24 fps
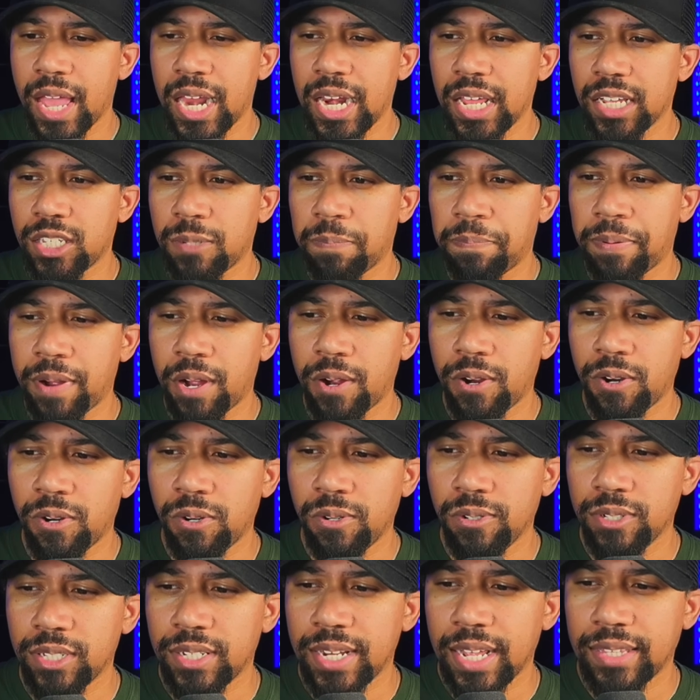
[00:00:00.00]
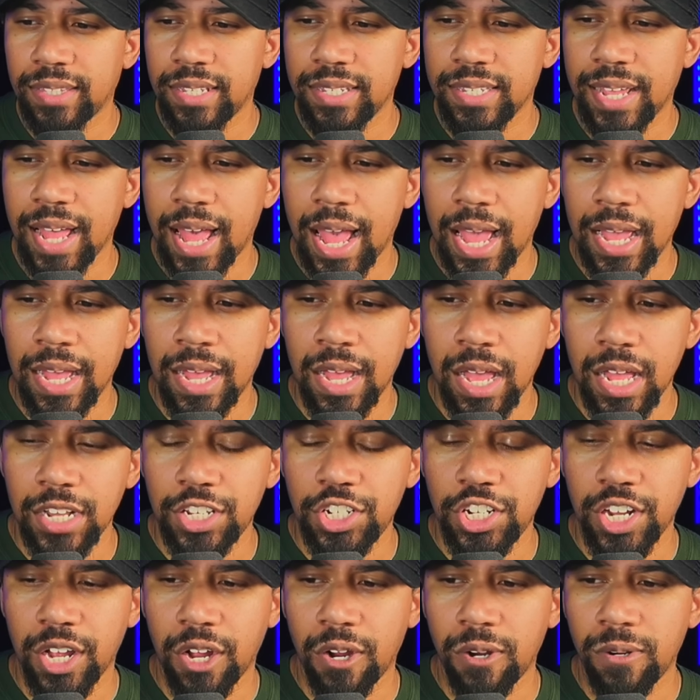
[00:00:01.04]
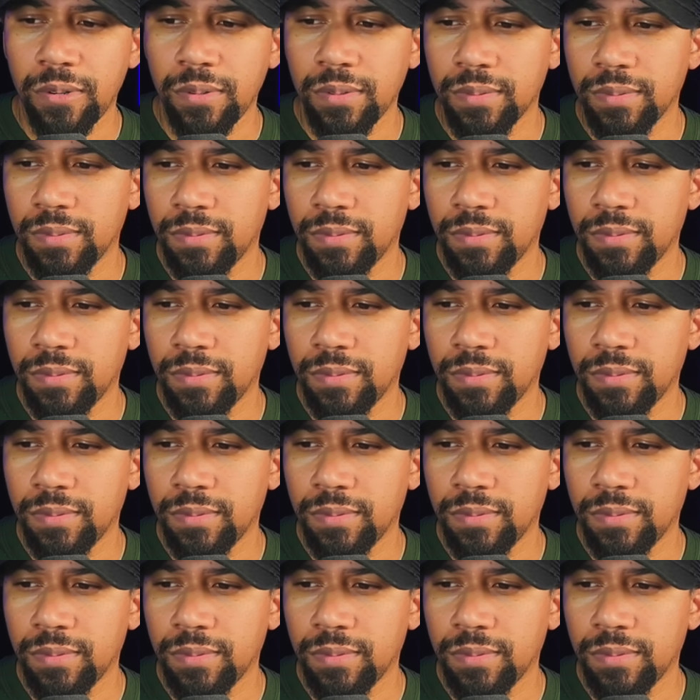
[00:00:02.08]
expose that this guy Huncho